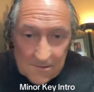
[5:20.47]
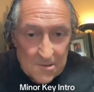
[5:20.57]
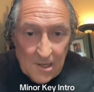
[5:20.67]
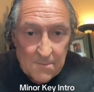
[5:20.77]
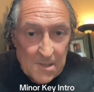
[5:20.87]
There's
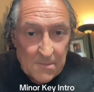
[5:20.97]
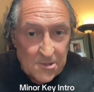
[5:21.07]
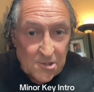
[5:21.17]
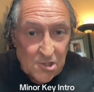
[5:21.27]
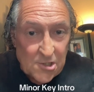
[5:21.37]
not going to be a
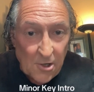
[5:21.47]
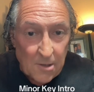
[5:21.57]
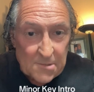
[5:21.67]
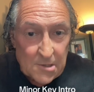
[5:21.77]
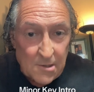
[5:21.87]
bunch of G
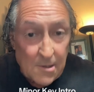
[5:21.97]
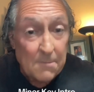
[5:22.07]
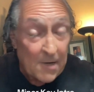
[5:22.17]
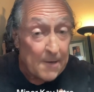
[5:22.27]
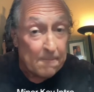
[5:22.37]
sharps.
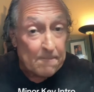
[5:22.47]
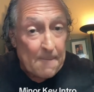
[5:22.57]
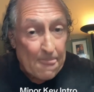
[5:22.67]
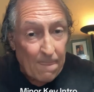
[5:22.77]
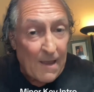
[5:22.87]
But
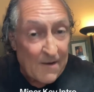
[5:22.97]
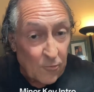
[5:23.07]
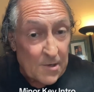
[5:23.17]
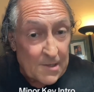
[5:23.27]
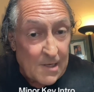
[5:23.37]
if
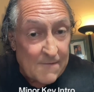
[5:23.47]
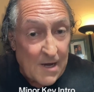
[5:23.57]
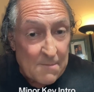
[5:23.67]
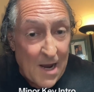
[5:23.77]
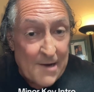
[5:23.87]
we're in the key of
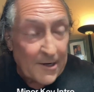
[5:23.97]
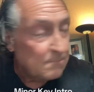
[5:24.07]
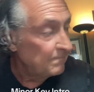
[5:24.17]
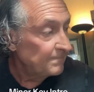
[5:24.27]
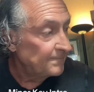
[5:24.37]
A minor,
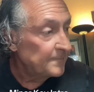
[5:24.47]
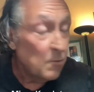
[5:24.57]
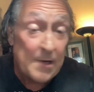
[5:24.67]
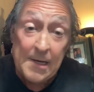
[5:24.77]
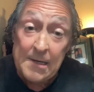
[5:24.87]

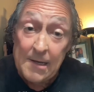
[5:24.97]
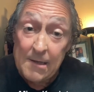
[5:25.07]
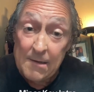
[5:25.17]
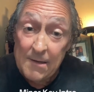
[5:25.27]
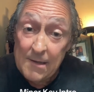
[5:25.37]
we need
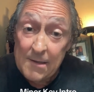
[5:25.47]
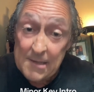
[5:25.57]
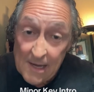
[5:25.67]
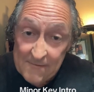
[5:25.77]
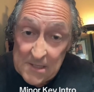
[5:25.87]
to
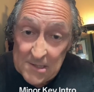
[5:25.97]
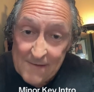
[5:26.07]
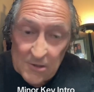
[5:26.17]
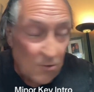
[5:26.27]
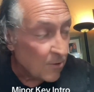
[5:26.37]
have
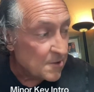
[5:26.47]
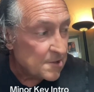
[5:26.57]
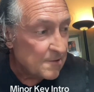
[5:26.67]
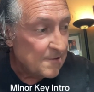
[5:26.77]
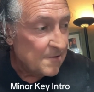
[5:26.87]
E7
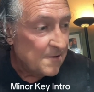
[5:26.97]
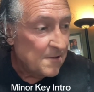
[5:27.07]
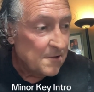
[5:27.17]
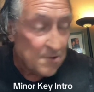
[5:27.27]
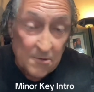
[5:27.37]
chords,
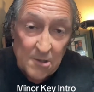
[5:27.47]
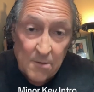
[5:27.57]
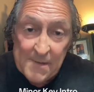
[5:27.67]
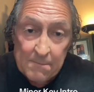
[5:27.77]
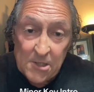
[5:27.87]
so there's going
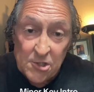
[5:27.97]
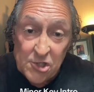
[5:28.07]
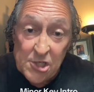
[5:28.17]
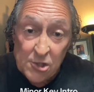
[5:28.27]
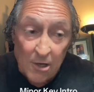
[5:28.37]
to be a bunch of
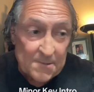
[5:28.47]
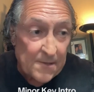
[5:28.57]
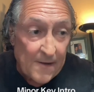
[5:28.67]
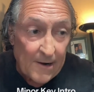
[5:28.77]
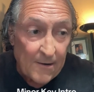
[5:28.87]
G sharps in
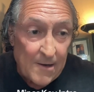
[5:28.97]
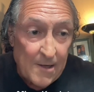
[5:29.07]
there.